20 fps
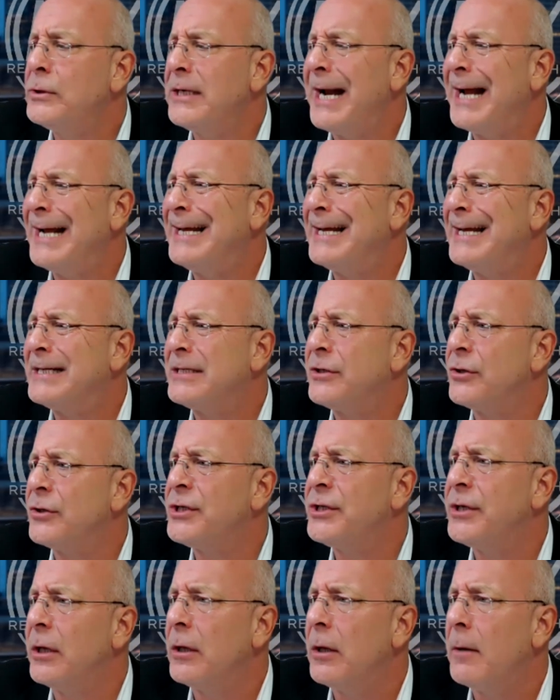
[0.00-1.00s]
and I guess there's
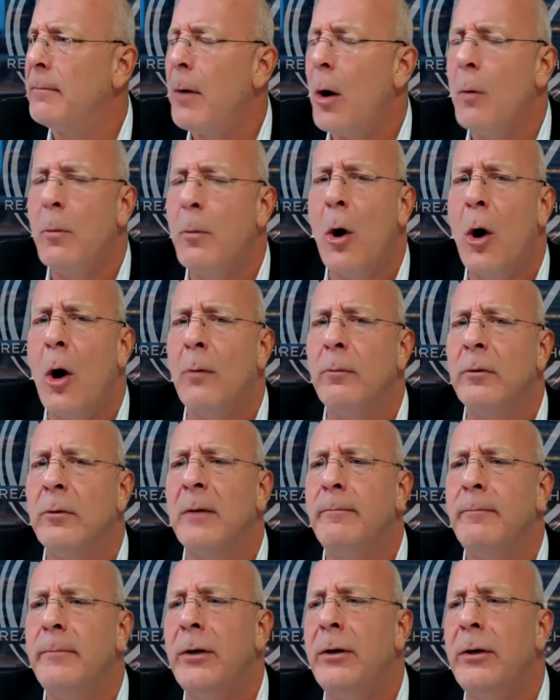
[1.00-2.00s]
still a mobile home
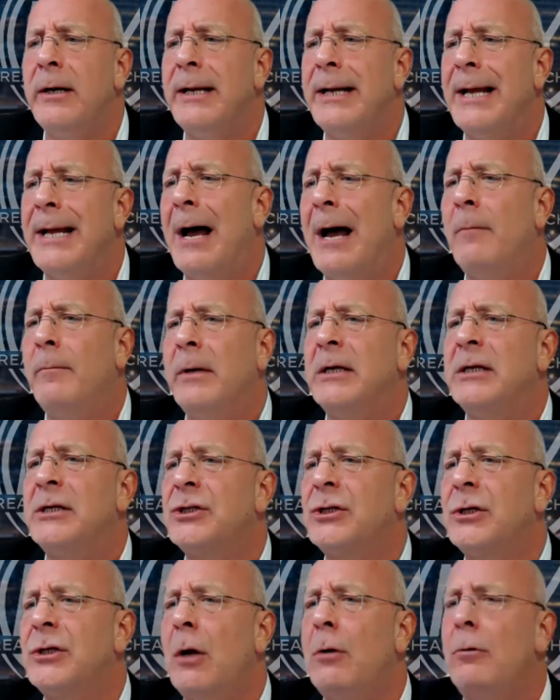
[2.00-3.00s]
community out, but it's
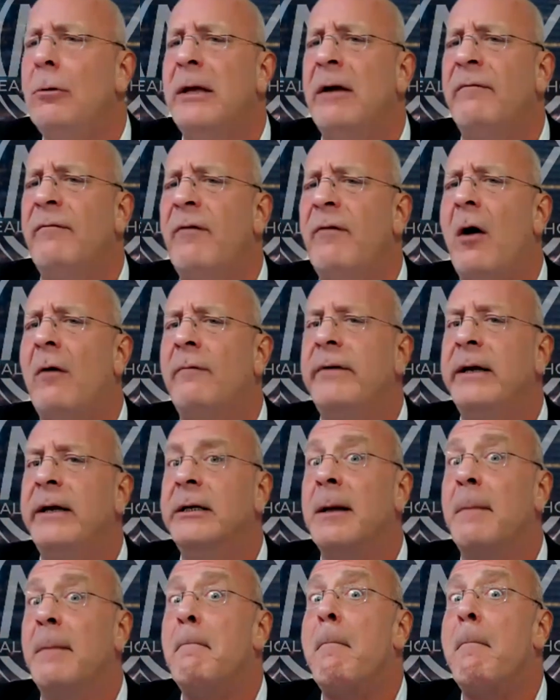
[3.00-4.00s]
slowly evolving
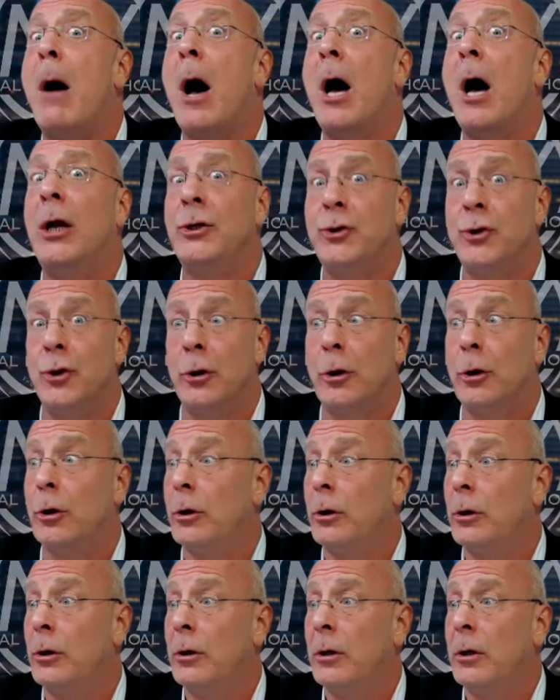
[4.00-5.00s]
to modular,
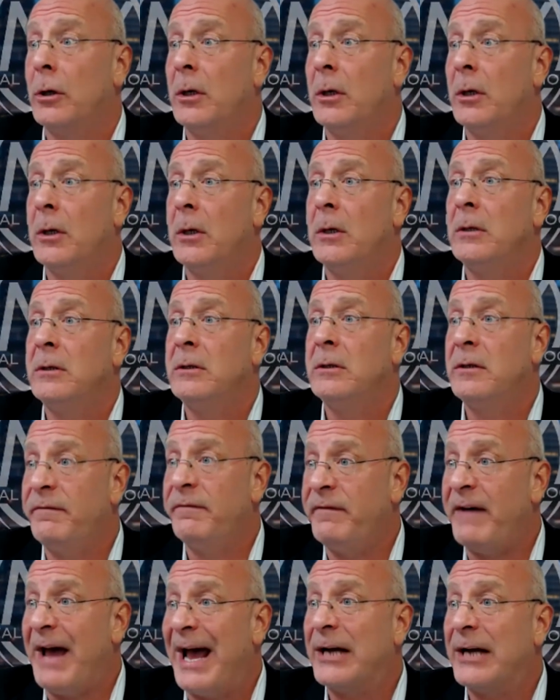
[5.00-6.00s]
to
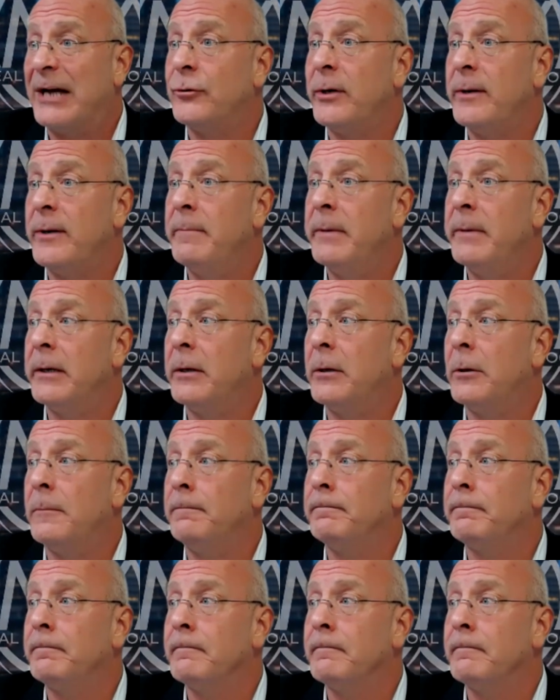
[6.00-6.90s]
factory built.